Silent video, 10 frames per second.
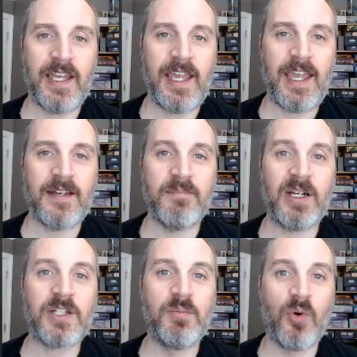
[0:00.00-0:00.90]
and
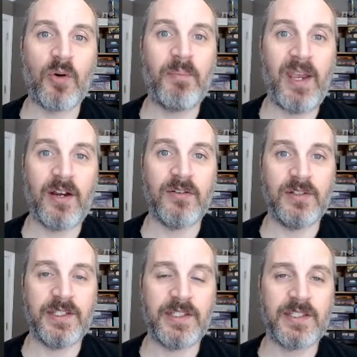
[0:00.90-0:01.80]
much more
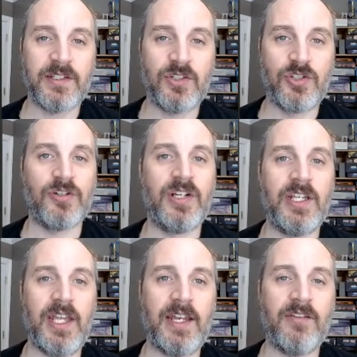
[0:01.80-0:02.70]
perilous
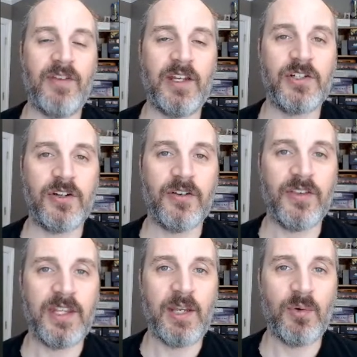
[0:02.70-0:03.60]
journey and adventure
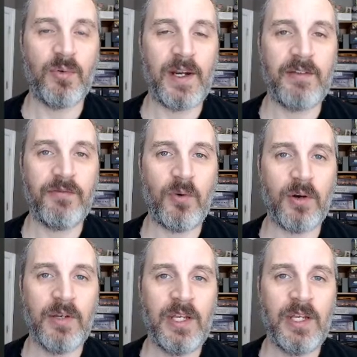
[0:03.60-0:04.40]
than they were ready for.